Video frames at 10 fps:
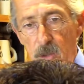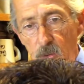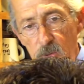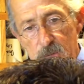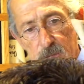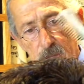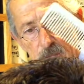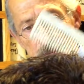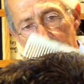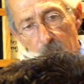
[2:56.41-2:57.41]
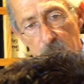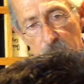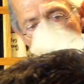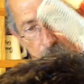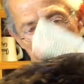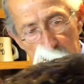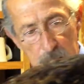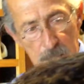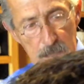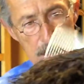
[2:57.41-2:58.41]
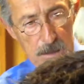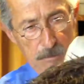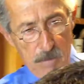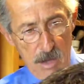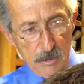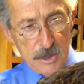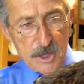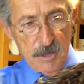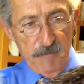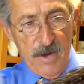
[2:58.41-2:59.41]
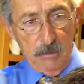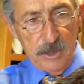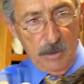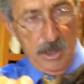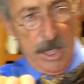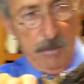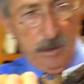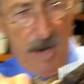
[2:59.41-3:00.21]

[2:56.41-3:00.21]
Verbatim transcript: you know, who's is there any uh, uh, baldness in your family? So, oh yeah, my